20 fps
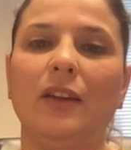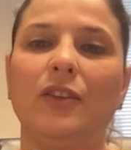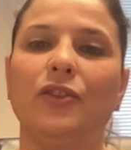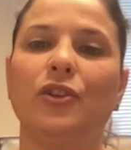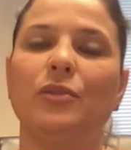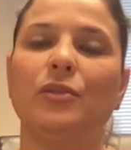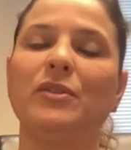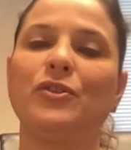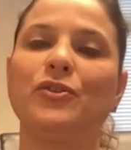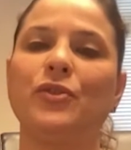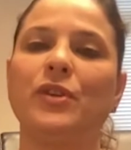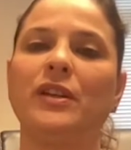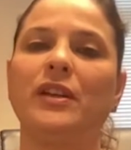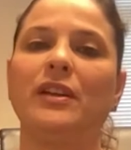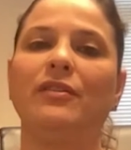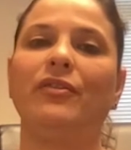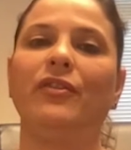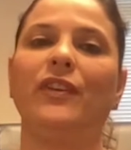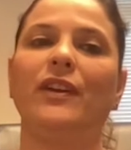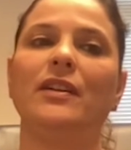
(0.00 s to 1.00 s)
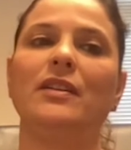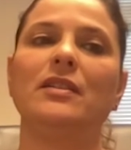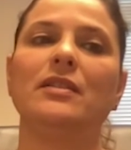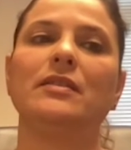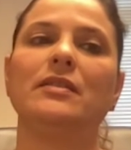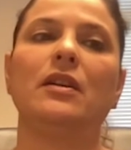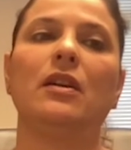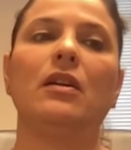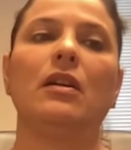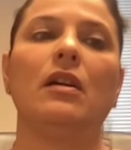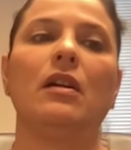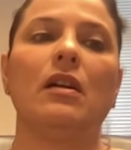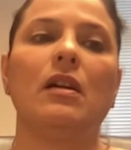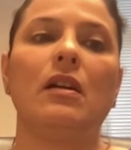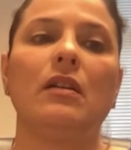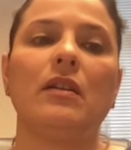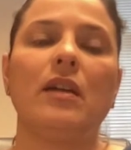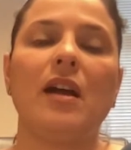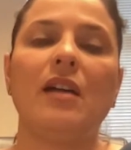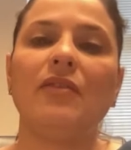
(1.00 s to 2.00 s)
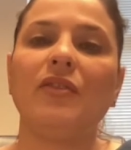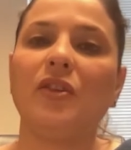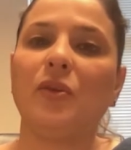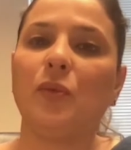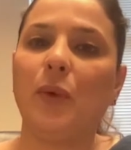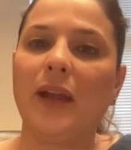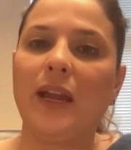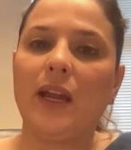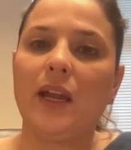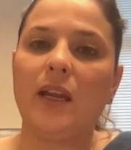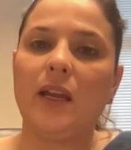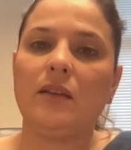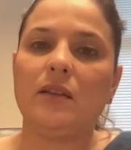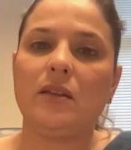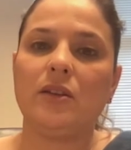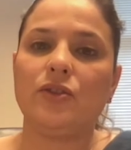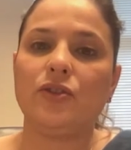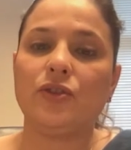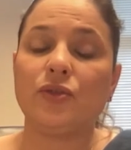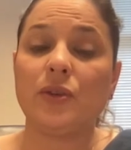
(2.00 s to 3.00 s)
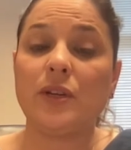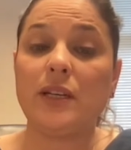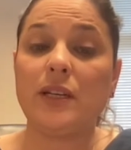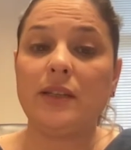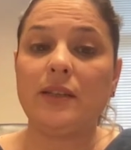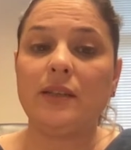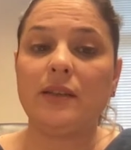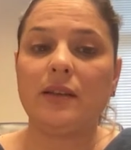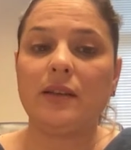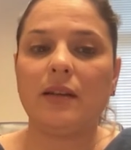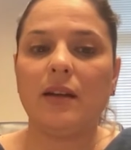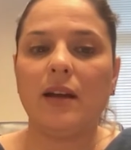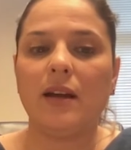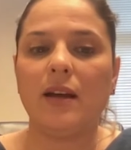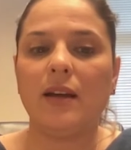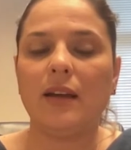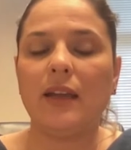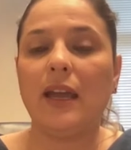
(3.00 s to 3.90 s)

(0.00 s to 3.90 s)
Tumor treating fields are a novel way to treat uh,